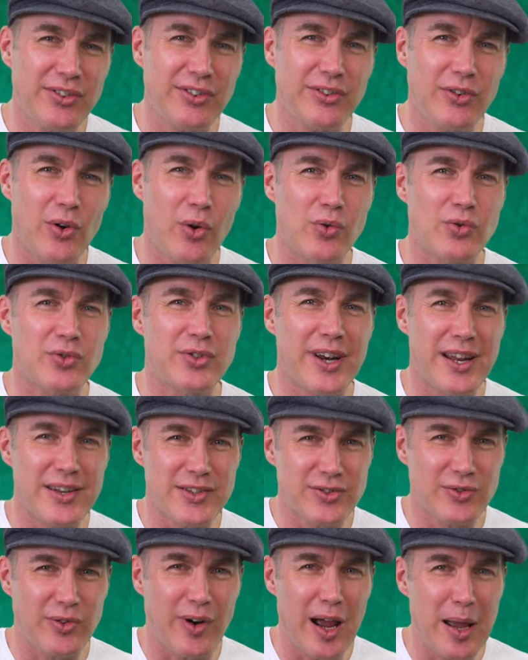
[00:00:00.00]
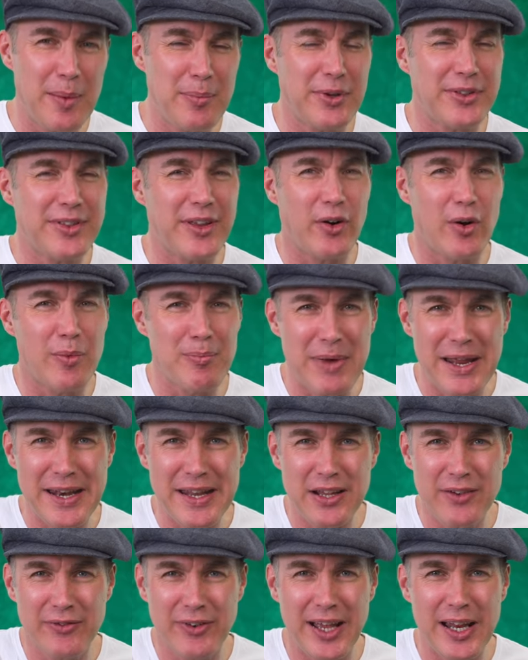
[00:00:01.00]
is called Transcribe, but there are
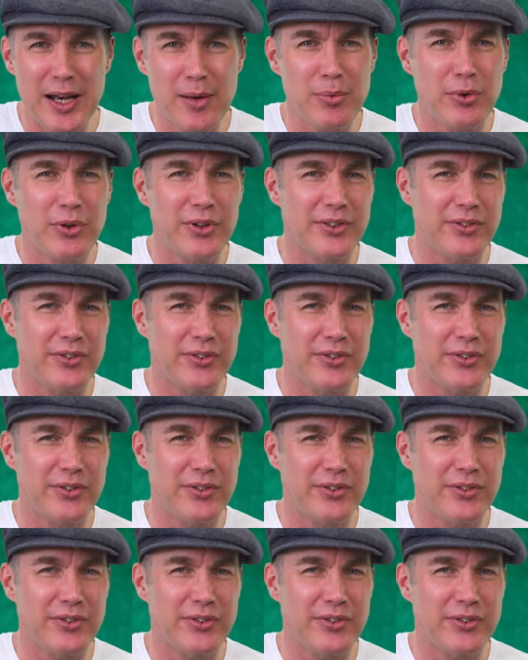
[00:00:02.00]
many available.